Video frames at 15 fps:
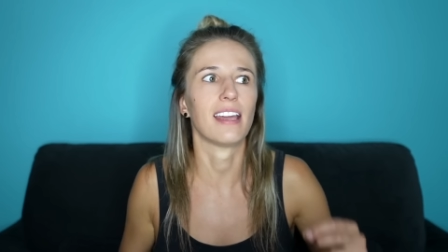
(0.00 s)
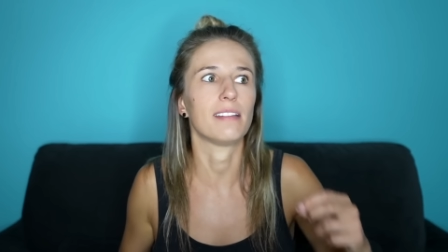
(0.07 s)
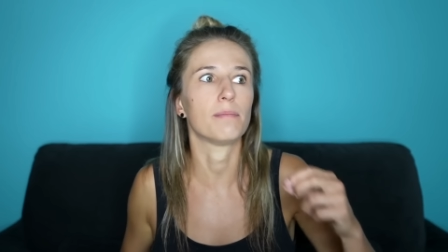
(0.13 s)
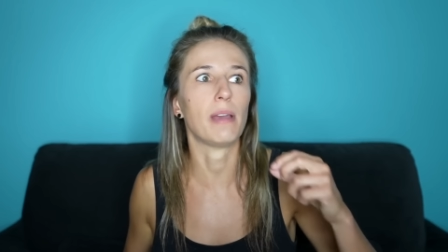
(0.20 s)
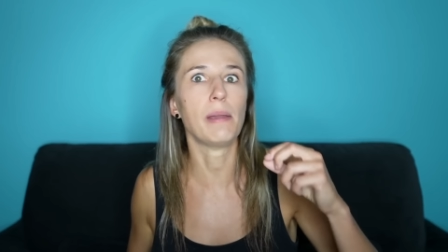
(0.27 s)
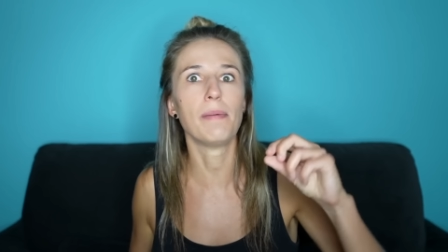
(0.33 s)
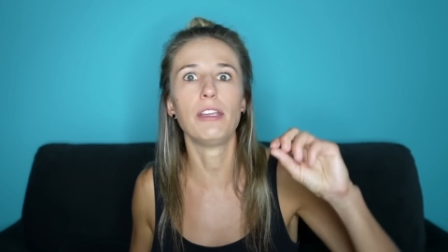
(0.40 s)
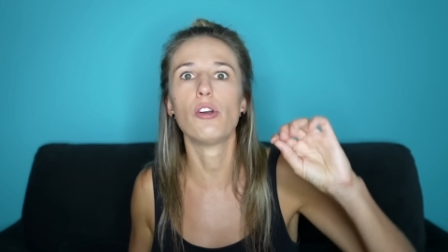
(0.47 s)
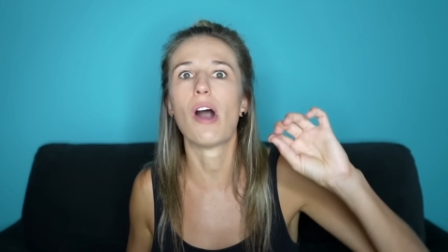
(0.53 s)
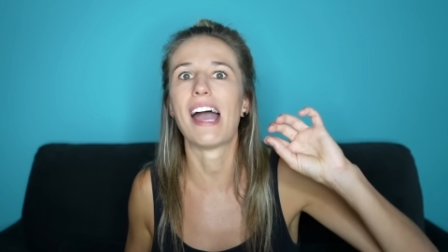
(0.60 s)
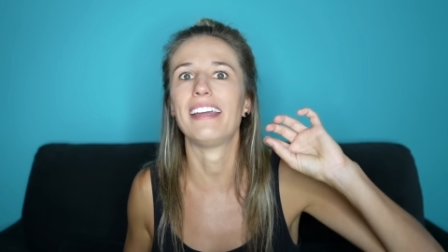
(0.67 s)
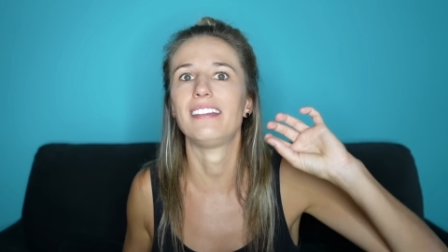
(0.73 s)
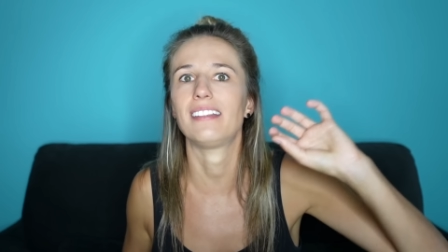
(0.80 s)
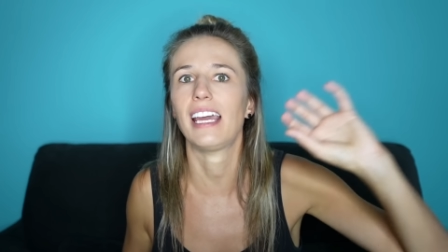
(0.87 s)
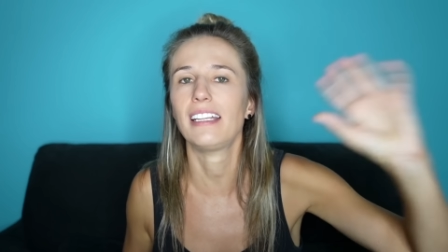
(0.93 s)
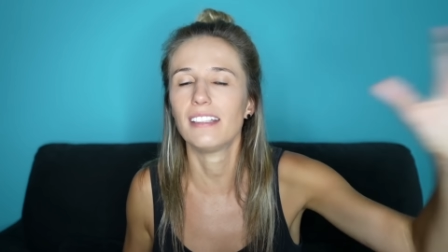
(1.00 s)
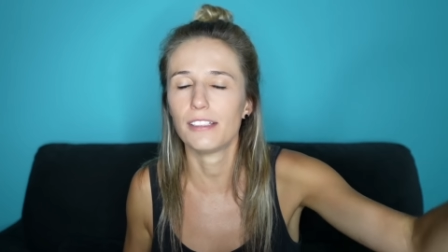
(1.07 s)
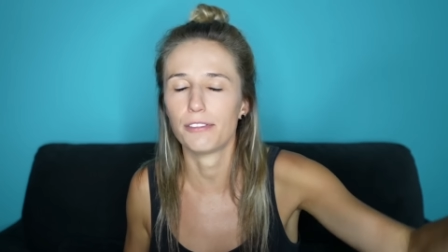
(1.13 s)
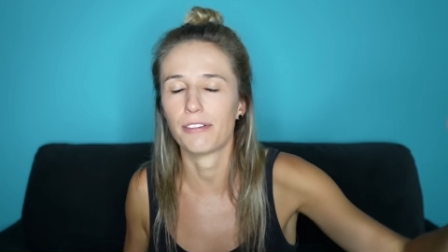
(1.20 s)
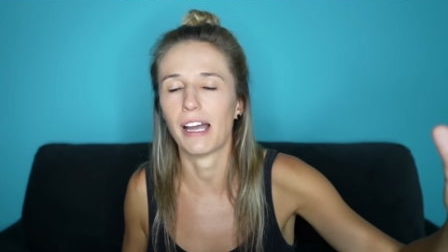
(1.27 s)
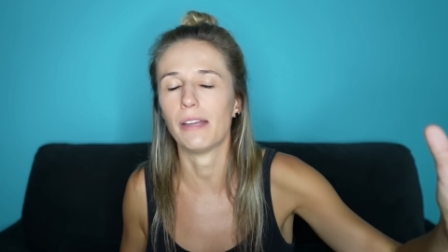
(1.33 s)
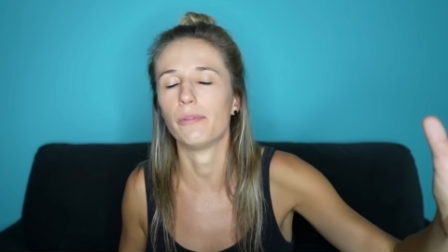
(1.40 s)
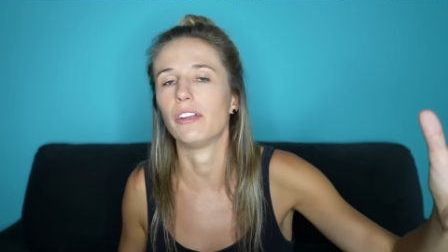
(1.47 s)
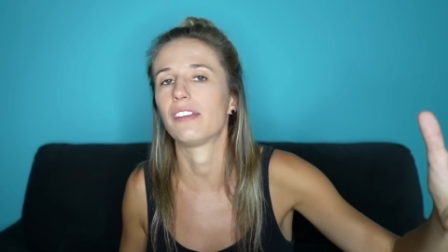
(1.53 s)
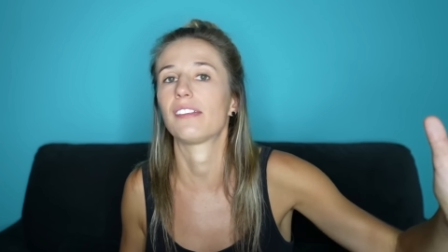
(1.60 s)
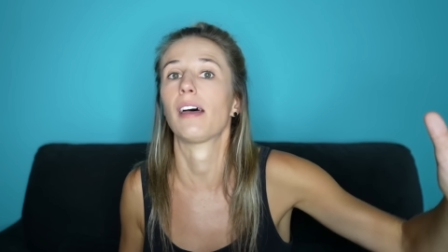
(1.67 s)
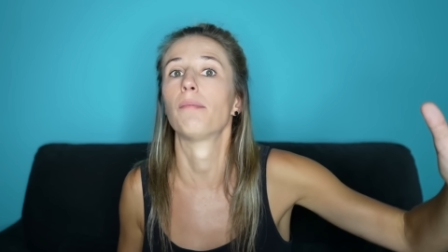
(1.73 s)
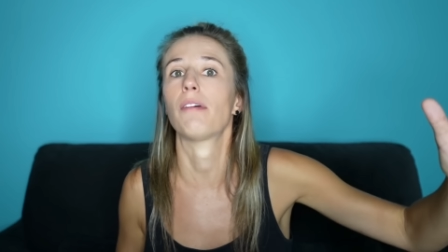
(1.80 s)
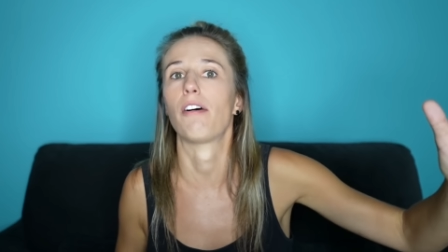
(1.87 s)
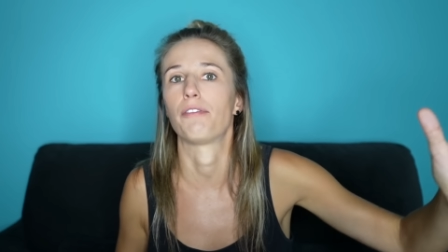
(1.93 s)
And maybe you identify with
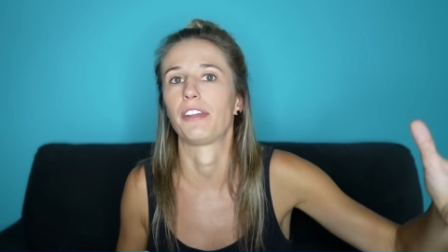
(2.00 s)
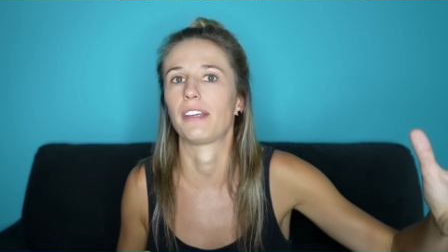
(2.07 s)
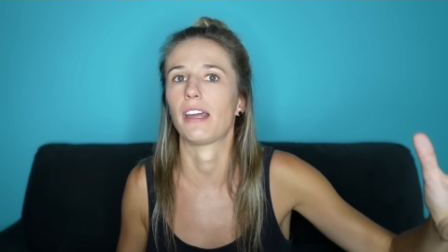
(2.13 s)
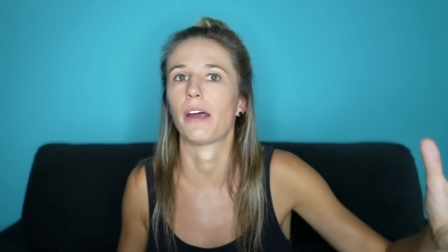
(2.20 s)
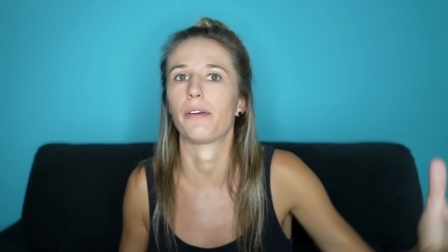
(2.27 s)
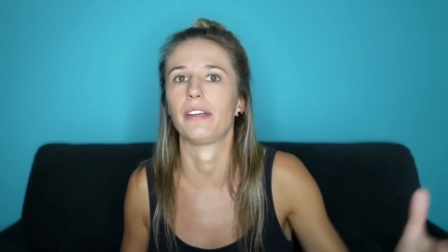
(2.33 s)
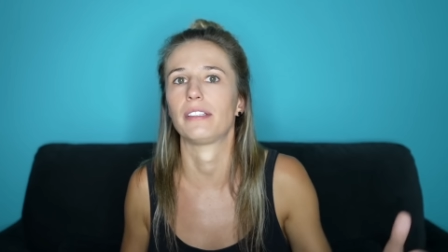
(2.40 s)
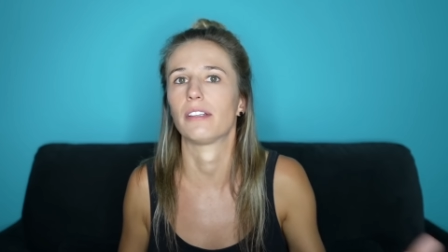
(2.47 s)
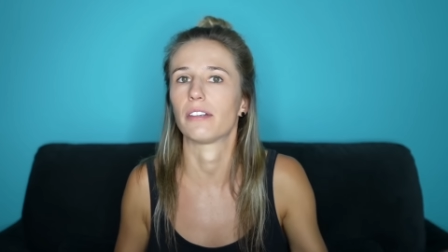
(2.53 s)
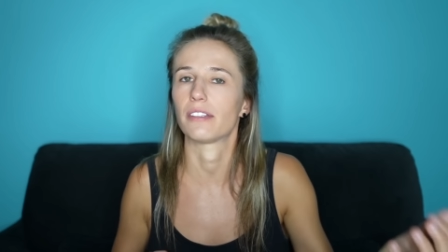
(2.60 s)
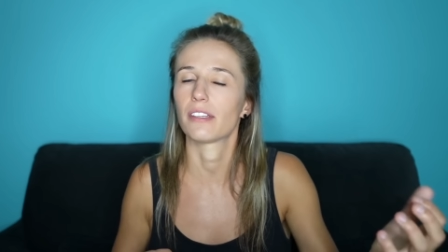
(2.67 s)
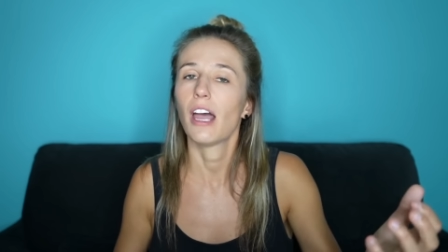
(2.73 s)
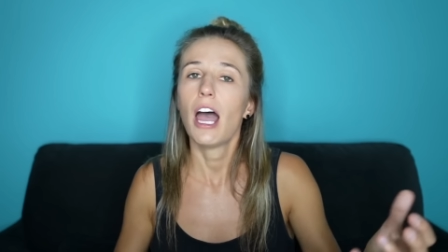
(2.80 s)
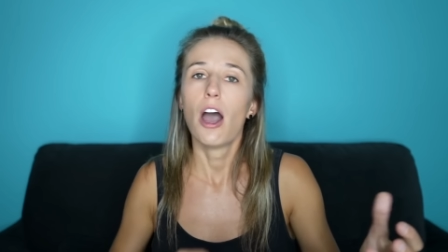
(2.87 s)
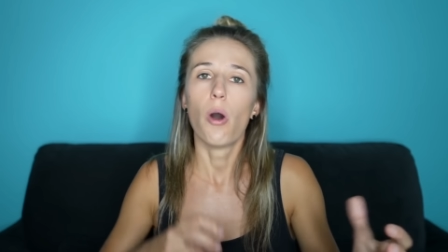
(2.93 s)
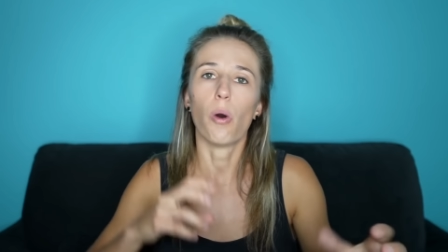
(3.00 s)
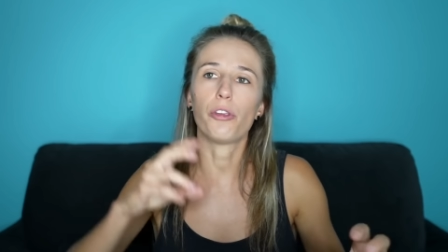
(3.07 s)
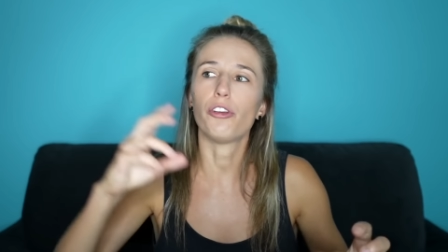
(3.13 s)
some of the characters, or